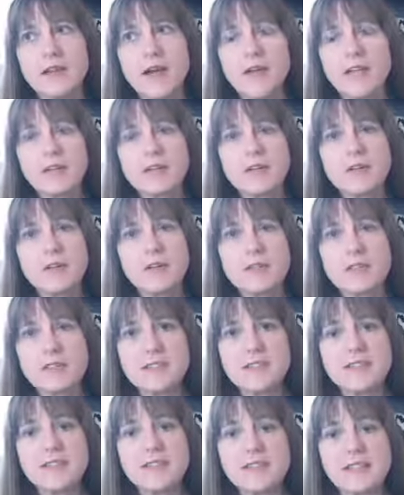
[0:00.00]

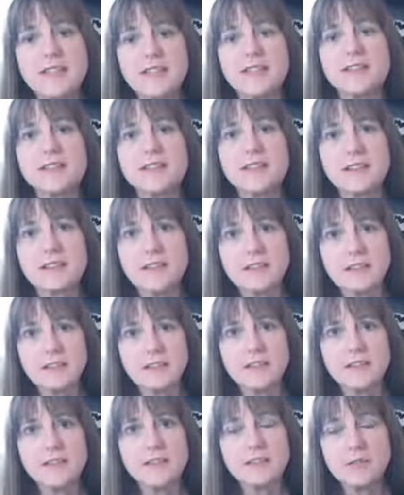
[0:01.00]
experiences in
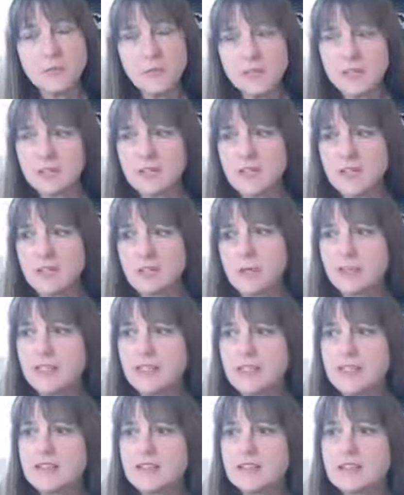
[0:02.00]
the military
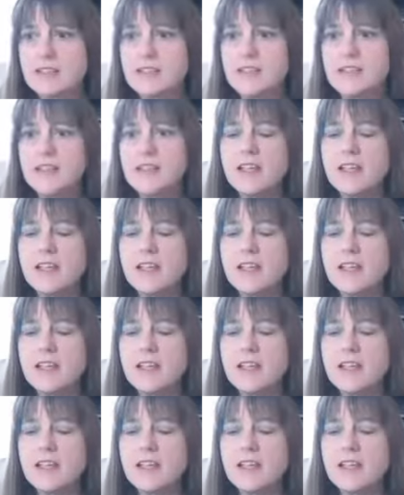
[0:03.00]
police